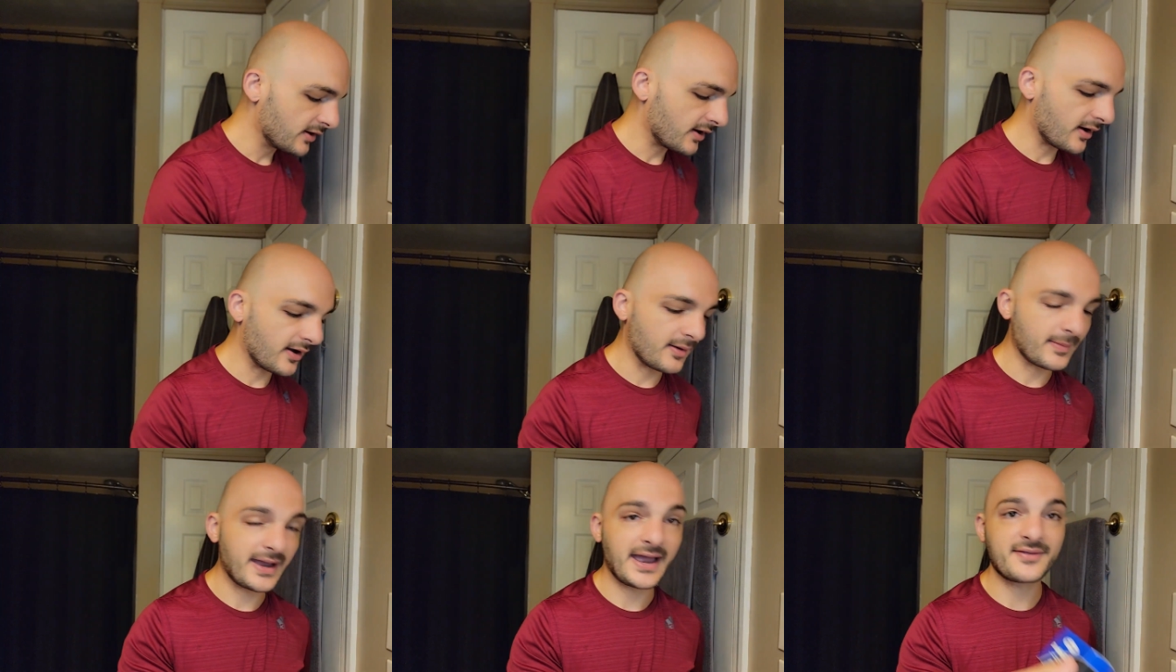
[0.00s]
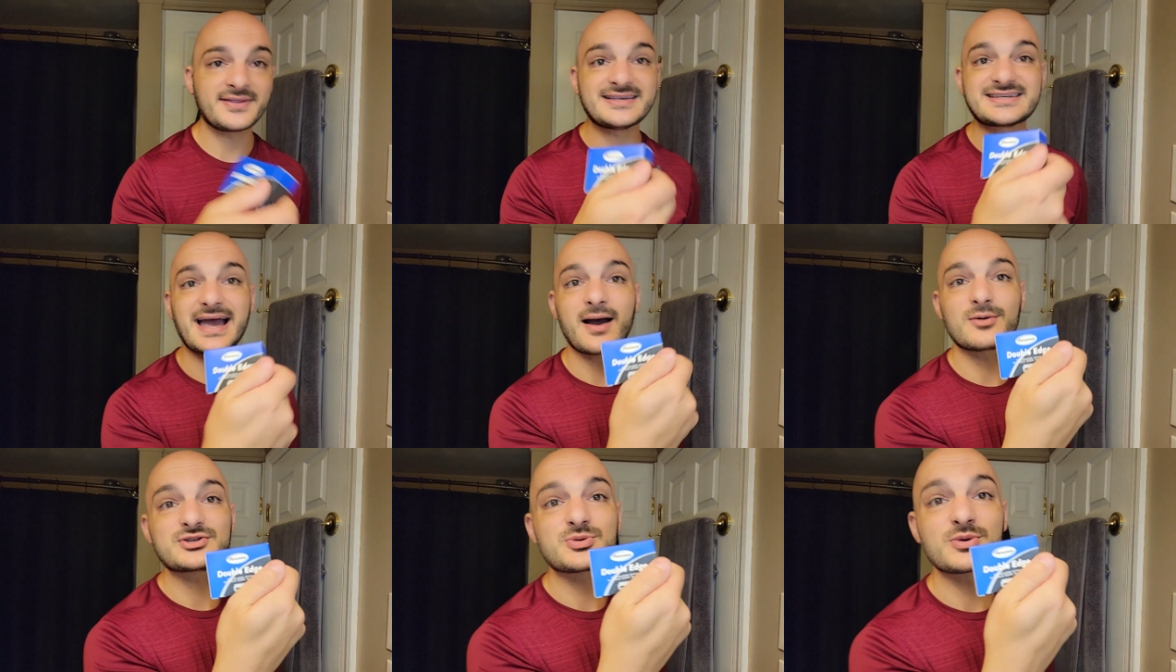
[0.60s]
Um, I had these
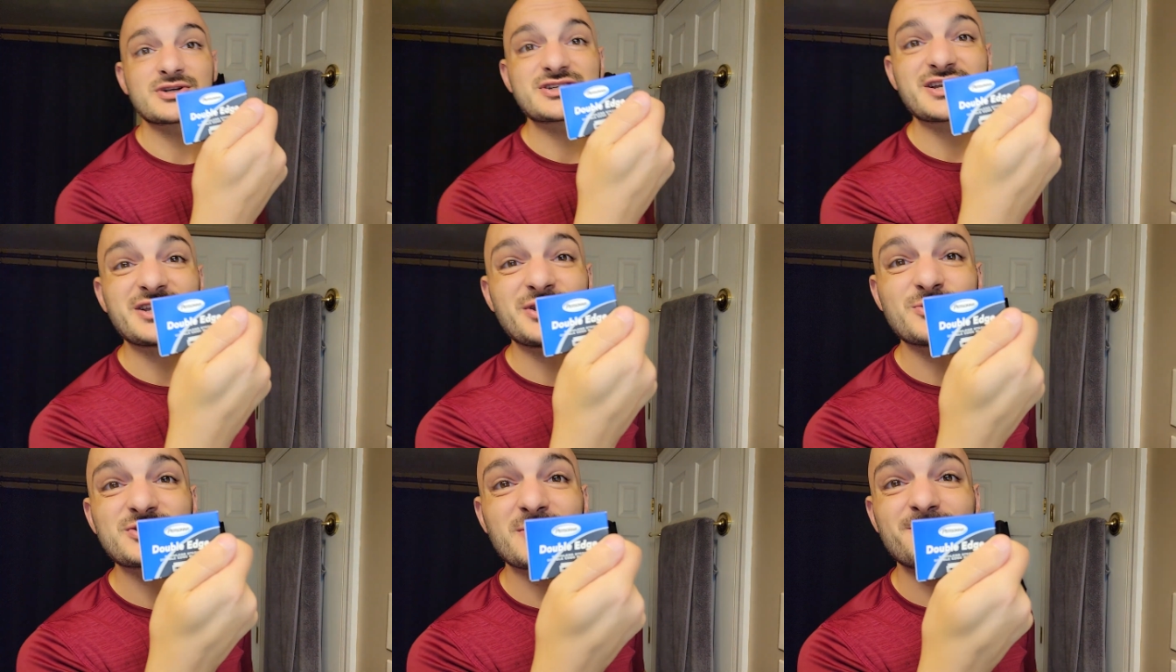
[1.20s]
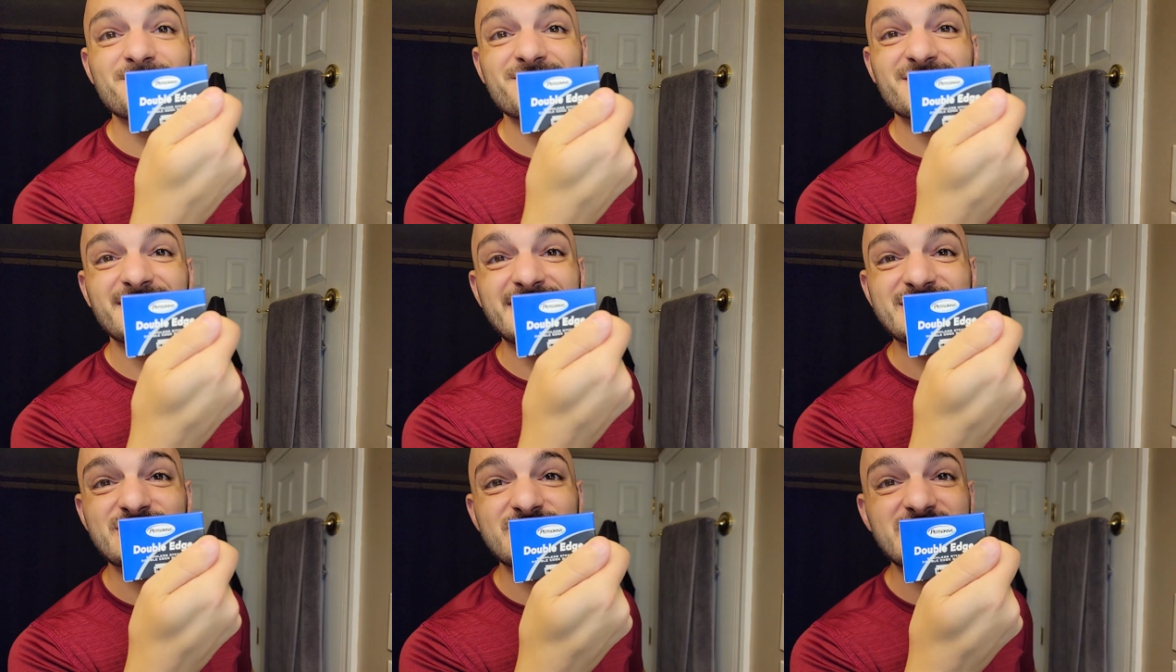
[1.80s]
out, so we're just going to use them.
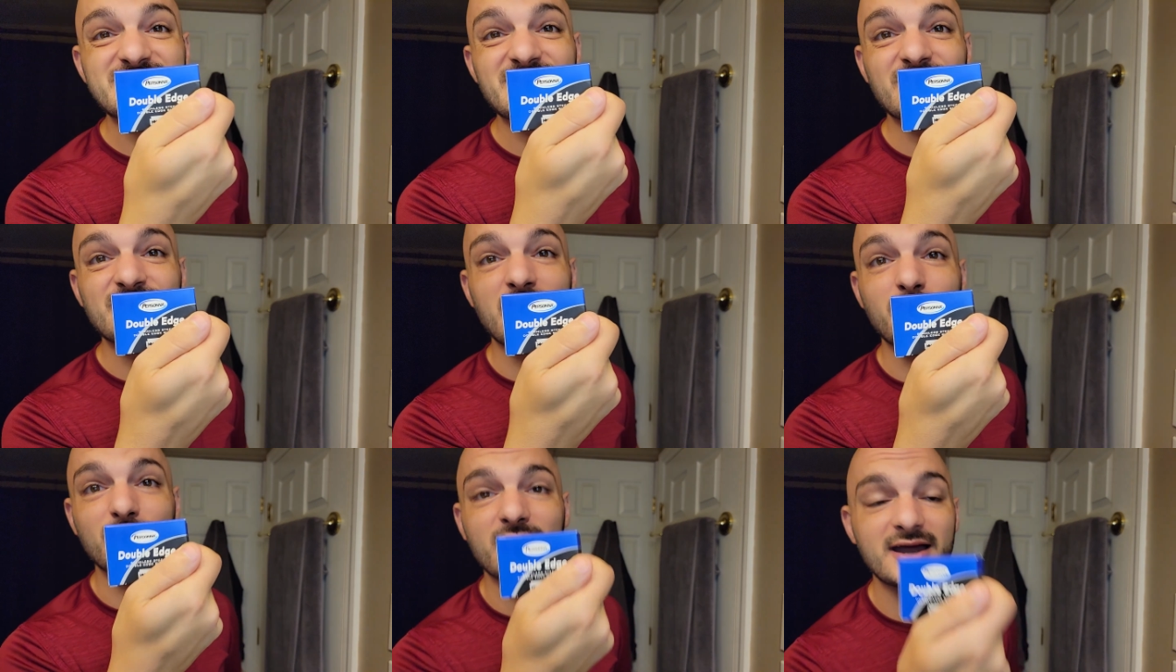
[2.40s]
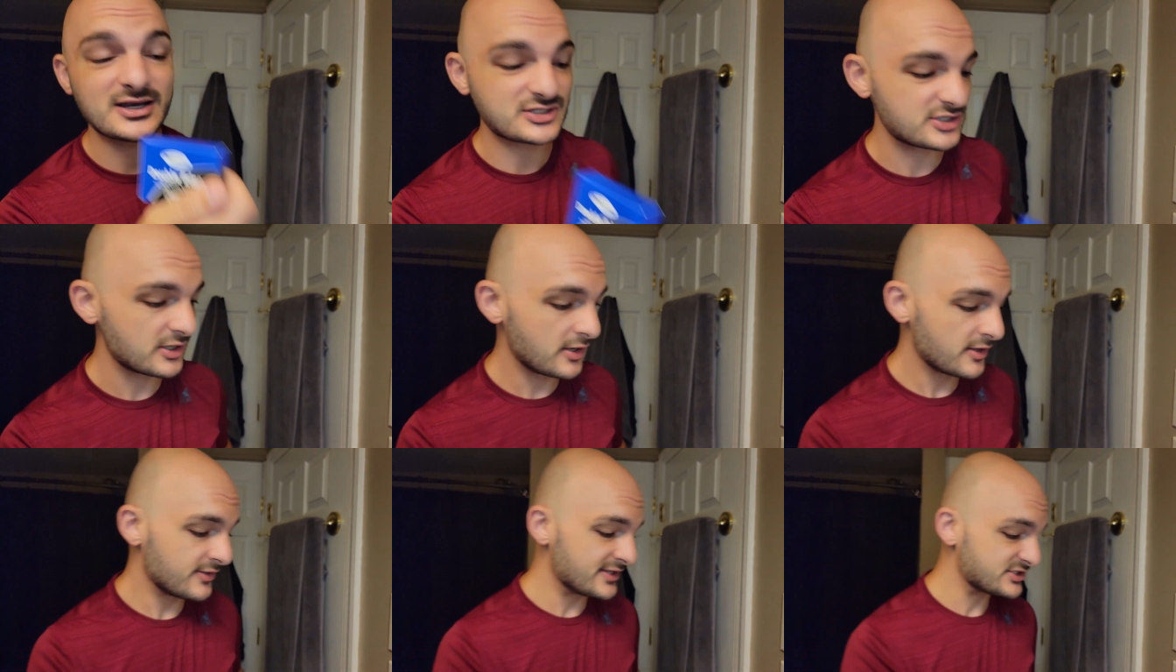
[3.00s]
These are just their double edge.
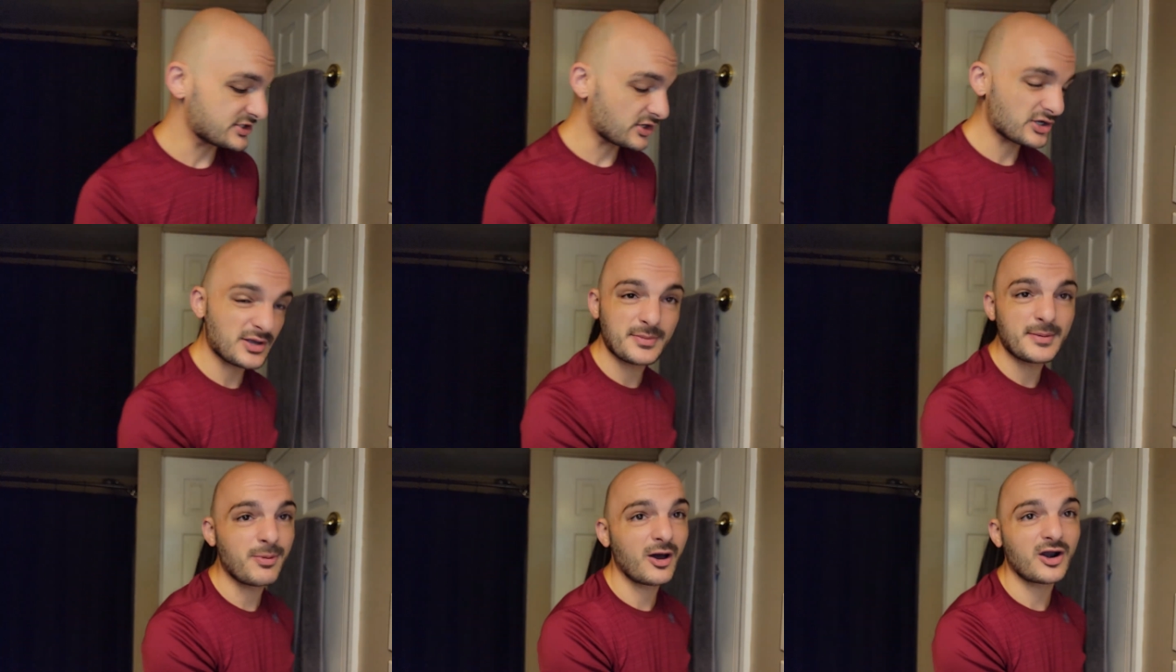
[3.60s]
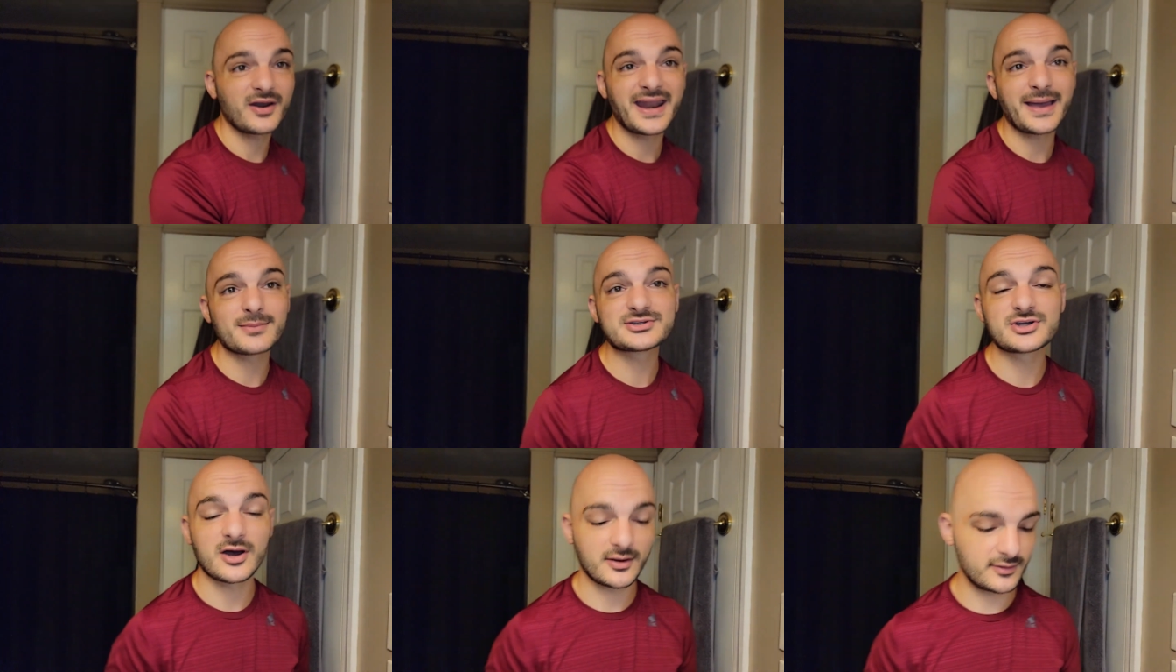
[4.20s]
These can be bought on
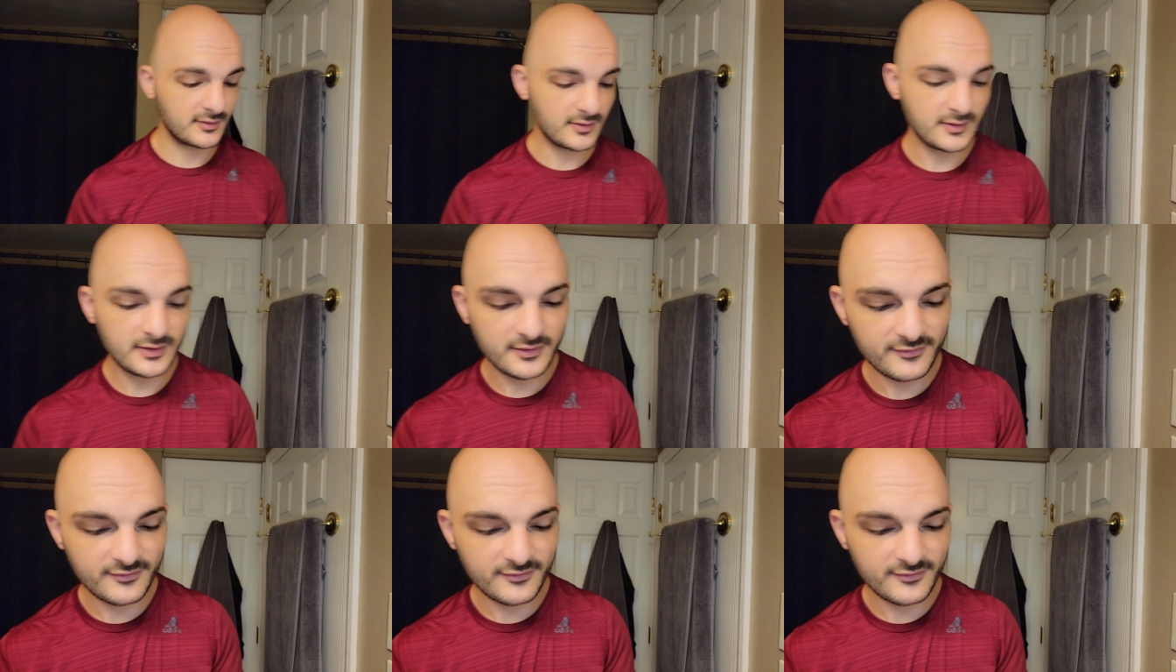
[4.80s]
Amazon.